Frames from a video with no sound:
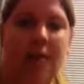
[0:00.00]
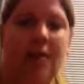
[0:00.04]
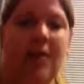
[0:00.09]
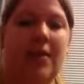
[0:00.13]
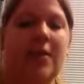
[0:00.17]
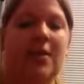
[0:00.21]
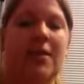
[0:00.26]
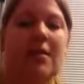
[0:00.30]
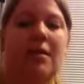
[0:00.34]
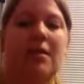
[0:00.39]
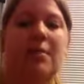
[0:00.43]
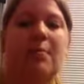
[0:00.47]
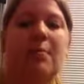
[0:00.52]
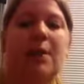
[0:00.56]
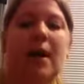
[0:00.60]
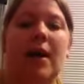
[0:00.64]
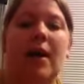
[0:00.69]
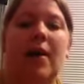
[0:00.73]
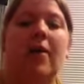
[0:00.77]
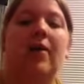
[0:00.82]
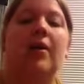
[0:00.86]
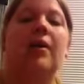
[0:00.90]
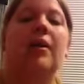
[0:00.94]
This is
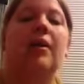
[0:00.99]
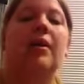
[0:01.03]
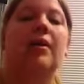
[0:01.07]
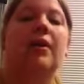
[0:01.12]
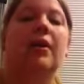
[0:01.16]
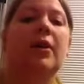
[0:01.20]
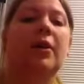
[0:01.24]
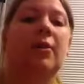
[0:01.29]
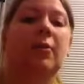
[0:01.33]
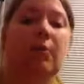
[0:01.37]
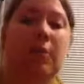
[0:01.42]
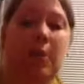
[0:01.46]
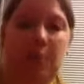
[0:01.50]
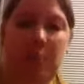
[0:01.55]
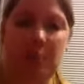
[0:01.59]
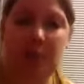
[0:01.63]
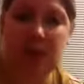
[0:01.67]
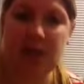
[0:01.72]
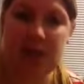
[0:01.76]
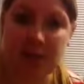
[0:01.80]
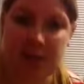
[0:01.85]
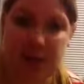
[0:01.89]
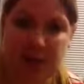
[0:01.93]
about
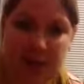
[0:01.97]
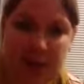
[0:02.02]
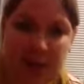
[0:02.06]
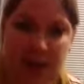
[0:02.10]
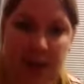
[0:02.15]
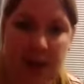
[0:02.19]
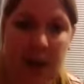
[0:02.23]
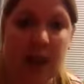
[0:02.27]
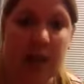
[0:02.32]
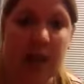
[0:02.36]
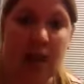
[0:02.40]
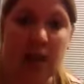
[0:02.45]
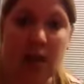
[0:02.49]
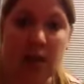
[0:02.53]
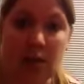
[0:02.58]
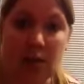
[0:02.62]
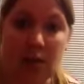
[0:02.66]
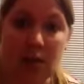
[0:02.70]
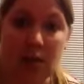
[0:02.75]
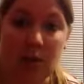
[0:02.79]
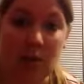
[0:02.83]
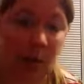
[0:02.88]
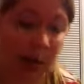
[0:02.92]
representing things in
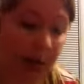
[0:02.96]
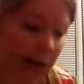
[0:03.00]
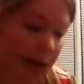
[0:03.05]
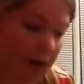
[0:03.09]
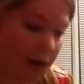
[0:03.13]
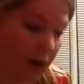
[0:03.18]
your own way,